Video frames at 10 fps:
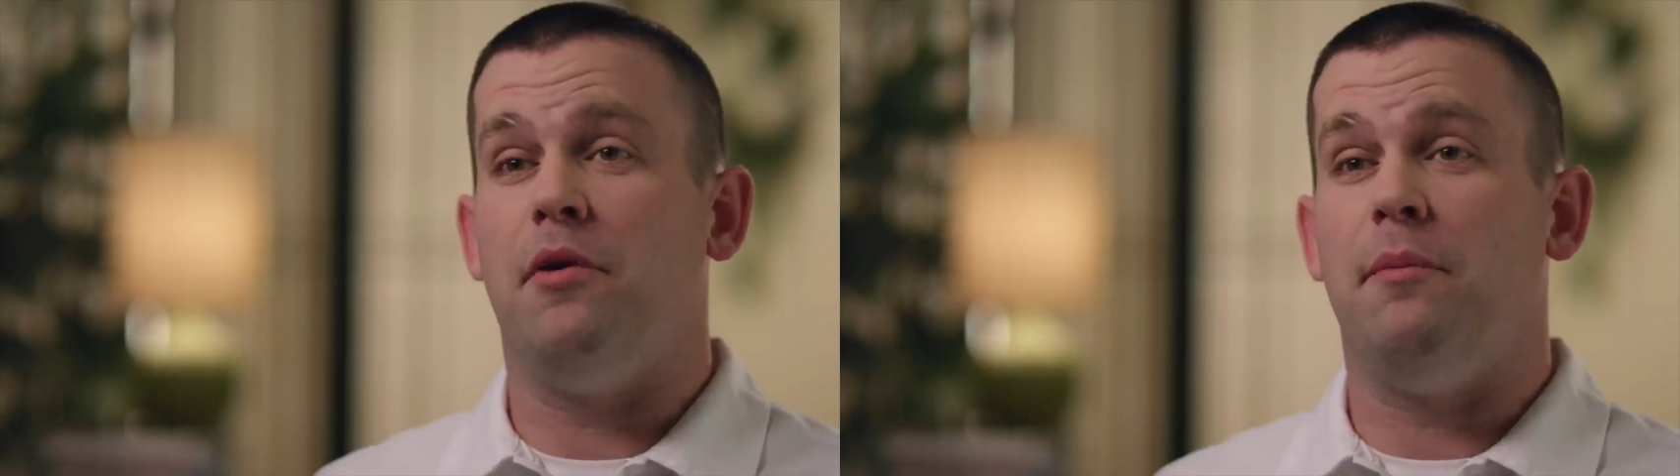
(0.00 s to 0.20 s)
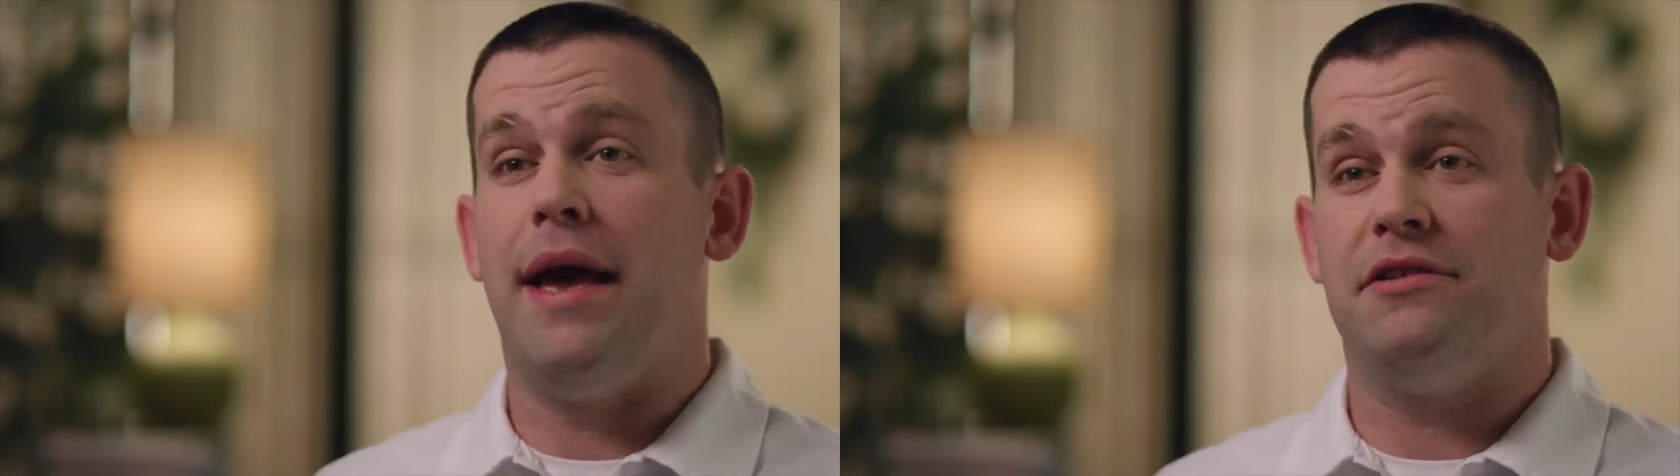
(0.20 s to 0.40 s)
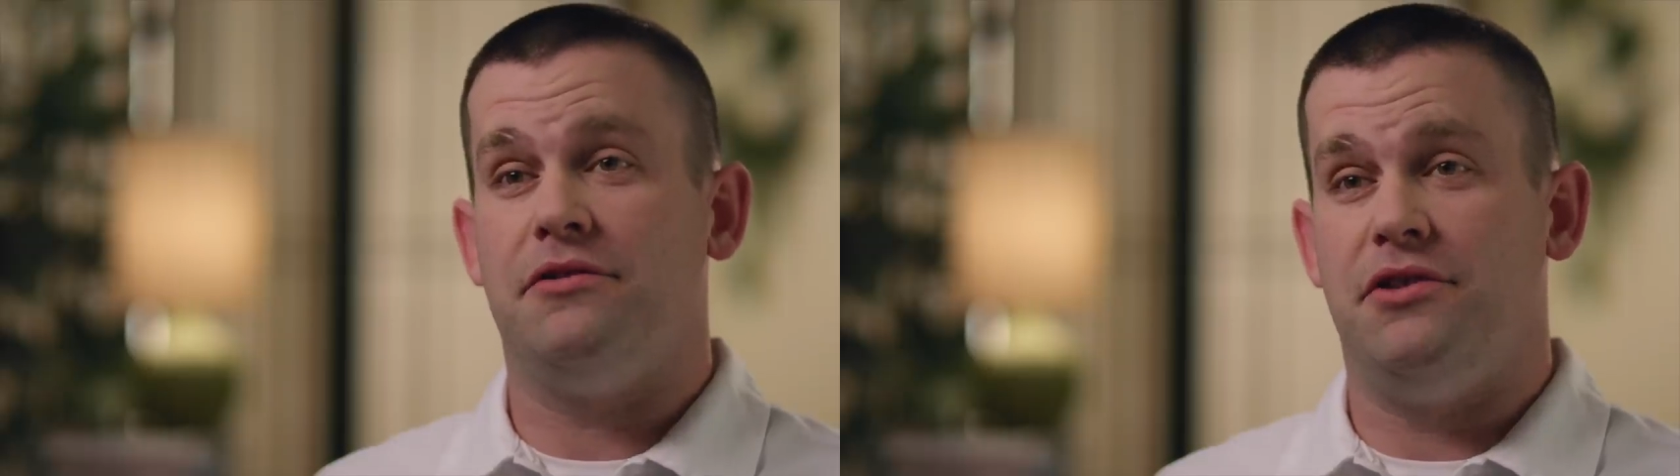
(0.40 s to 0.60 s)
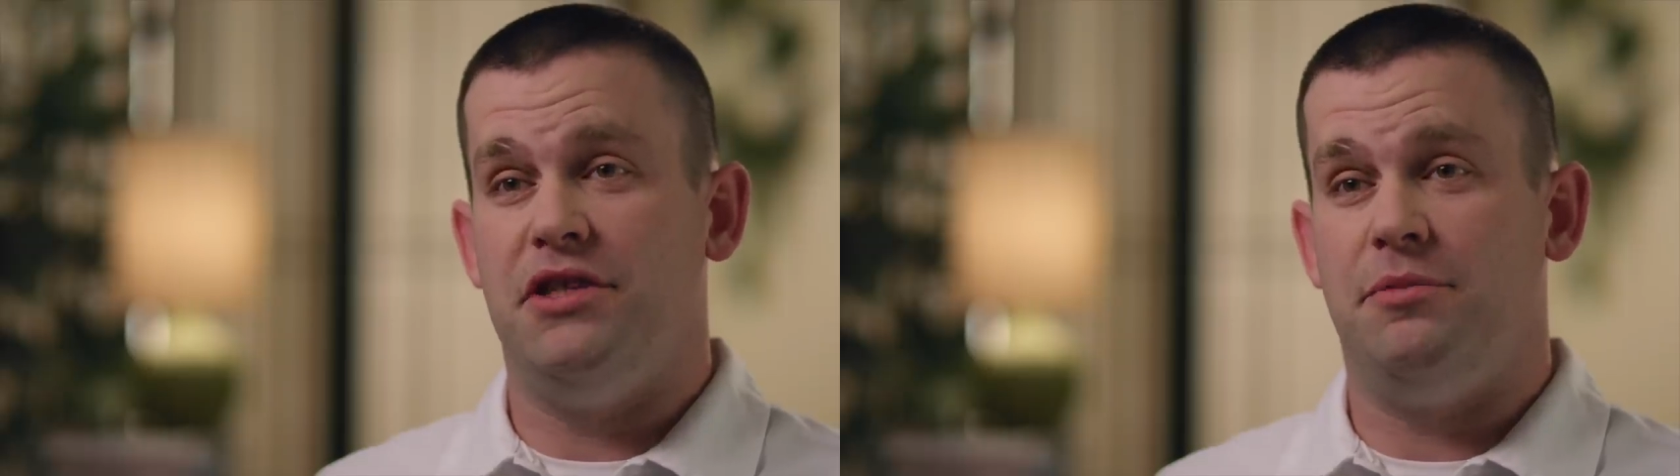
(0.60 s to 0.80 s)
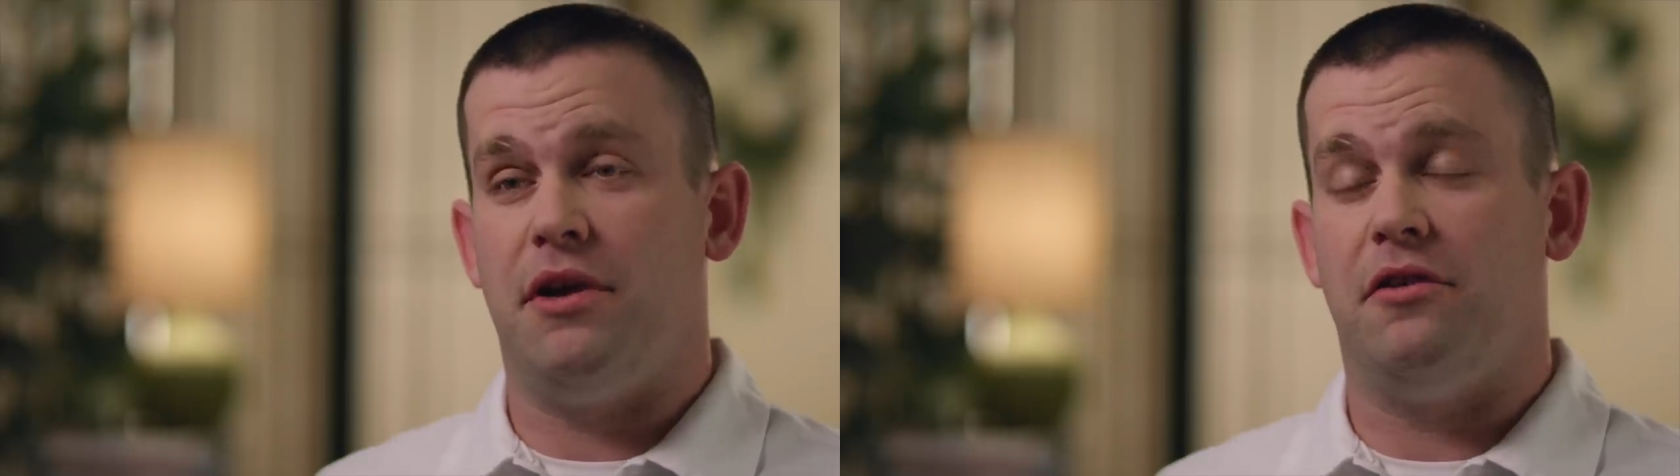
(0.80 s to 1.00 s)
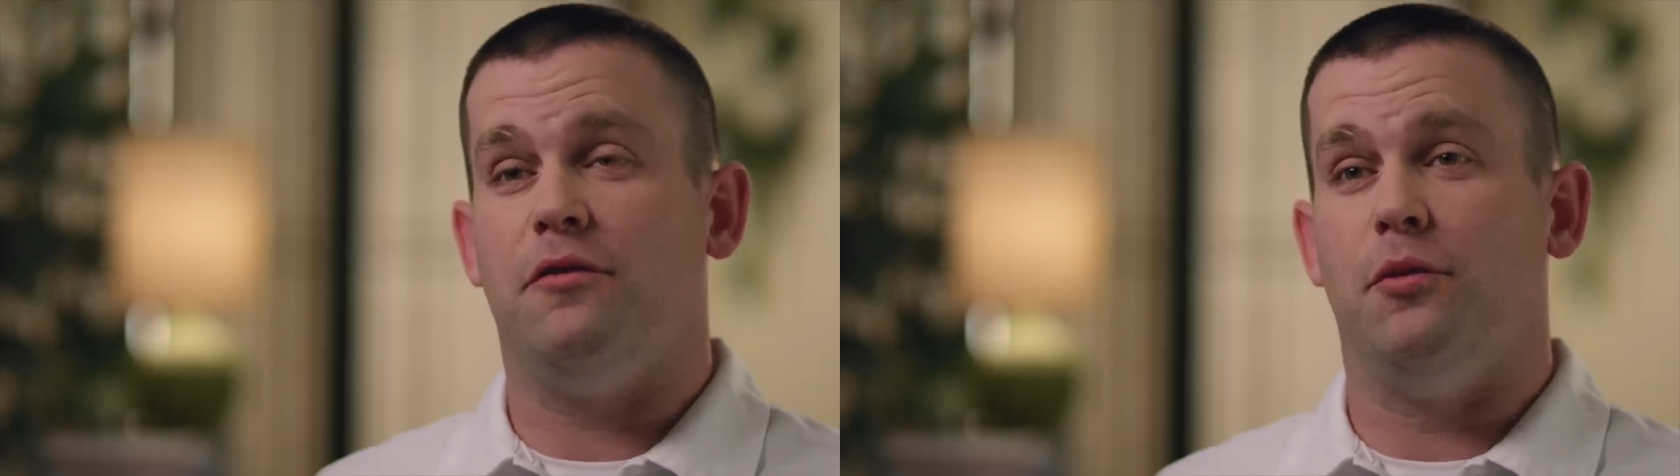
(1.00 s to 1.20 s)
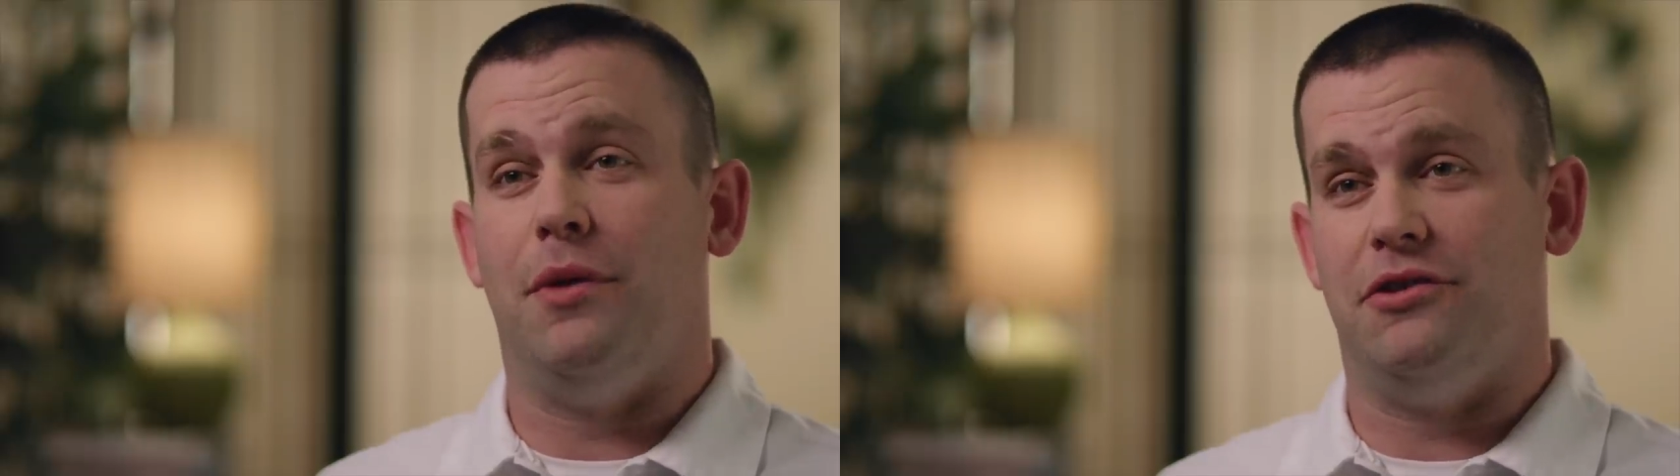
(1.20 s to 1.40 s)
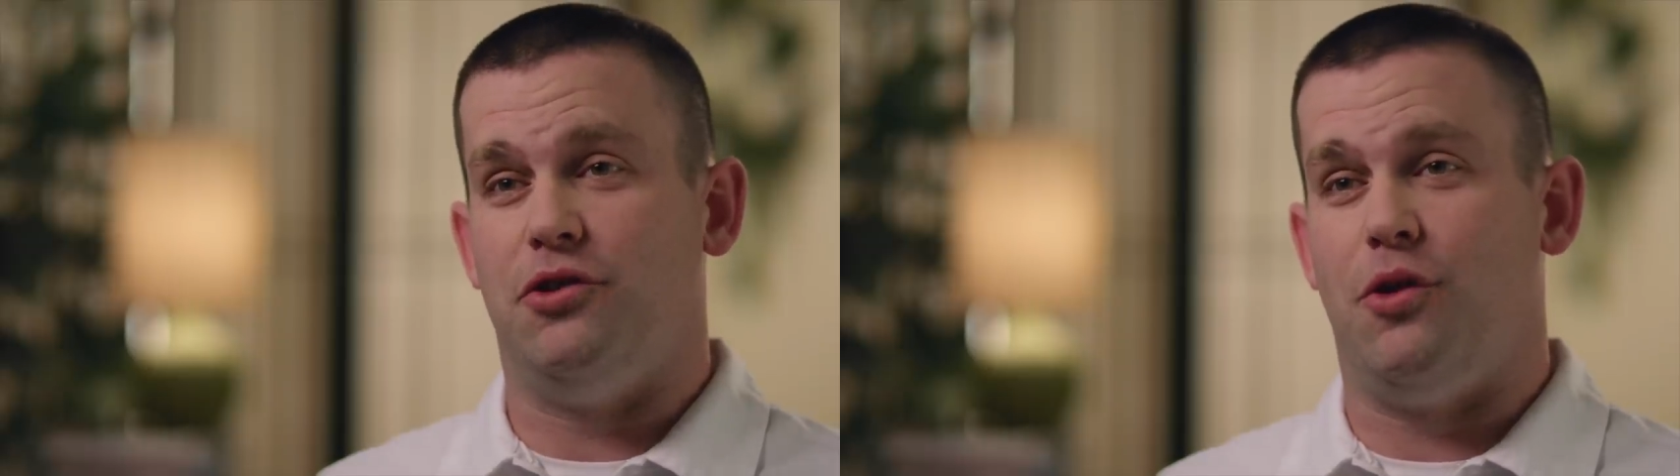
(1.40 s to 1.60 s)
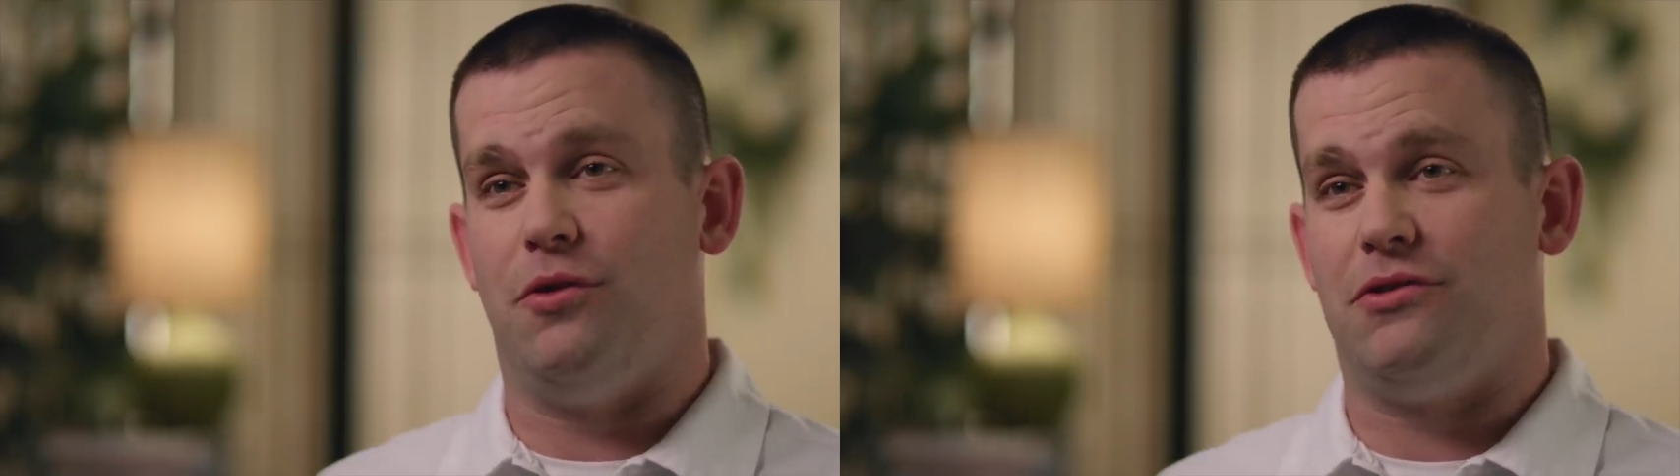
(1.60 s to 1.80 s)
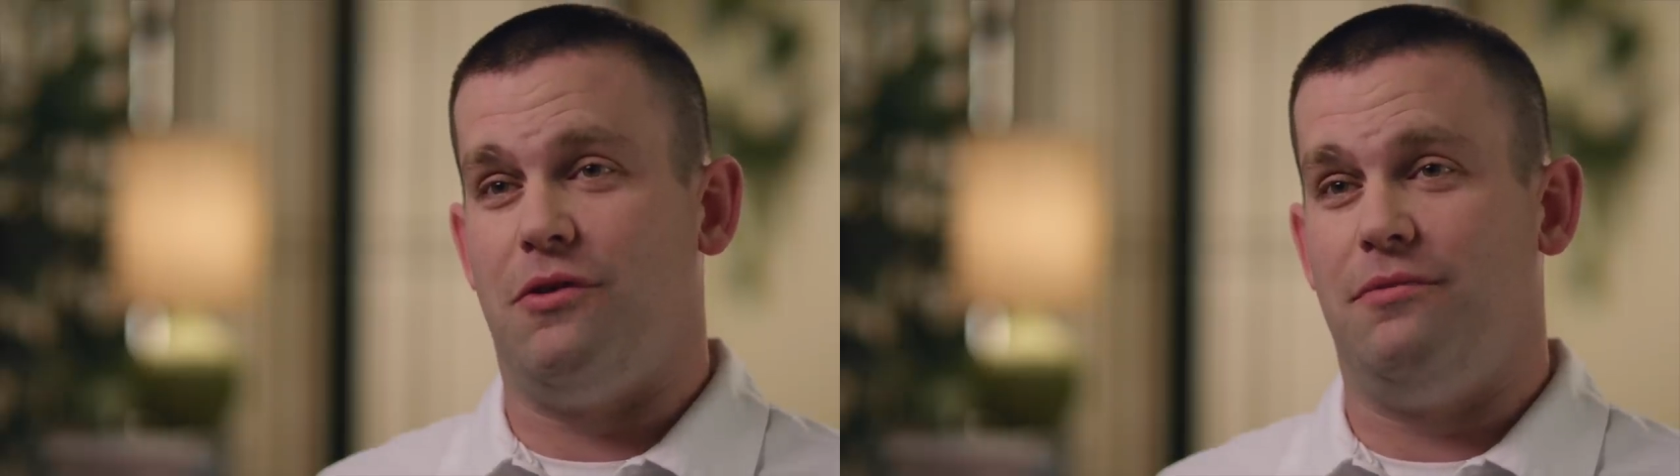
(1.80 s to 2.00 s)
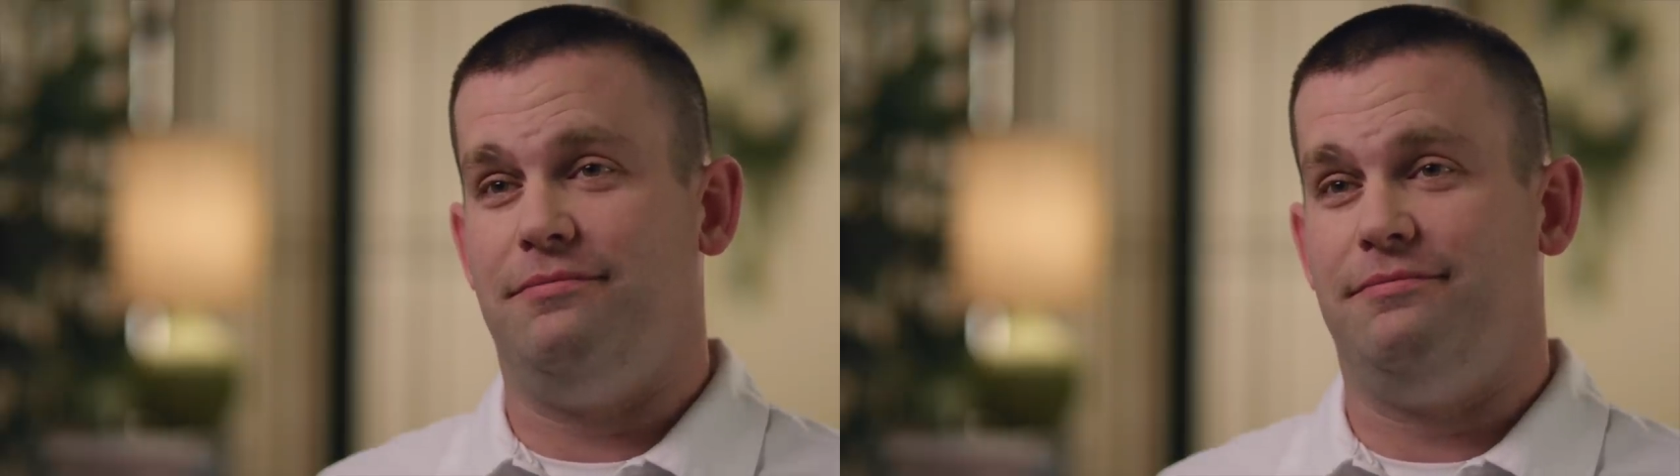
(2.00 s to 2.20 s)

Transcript: master cheesemaker for Belgioioso.